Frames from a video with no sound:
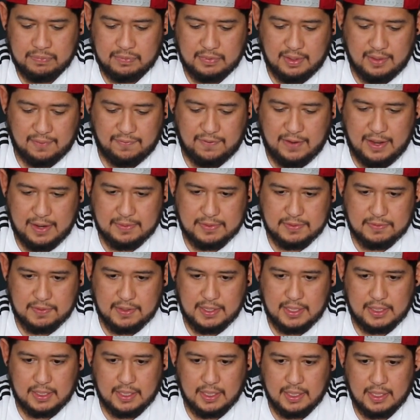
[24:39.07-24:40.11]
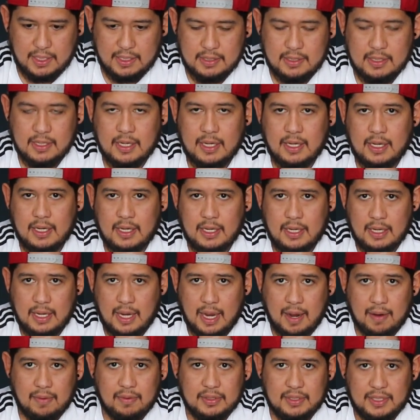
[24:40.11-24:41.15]
The flavor is really good.
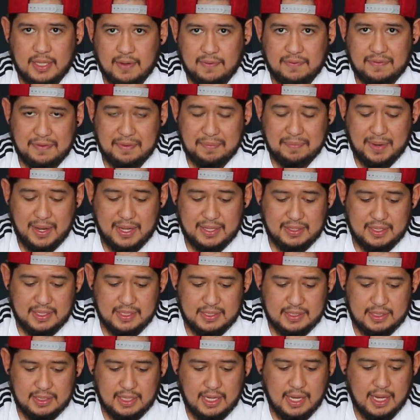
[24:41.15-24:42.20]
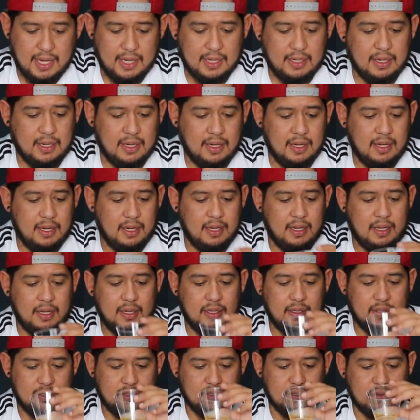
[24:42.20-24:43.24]
I will definitely buy this again
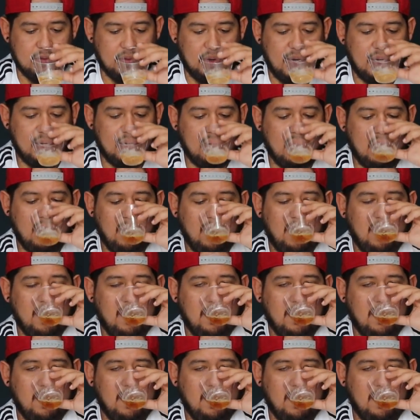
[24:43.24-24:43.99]
to drink.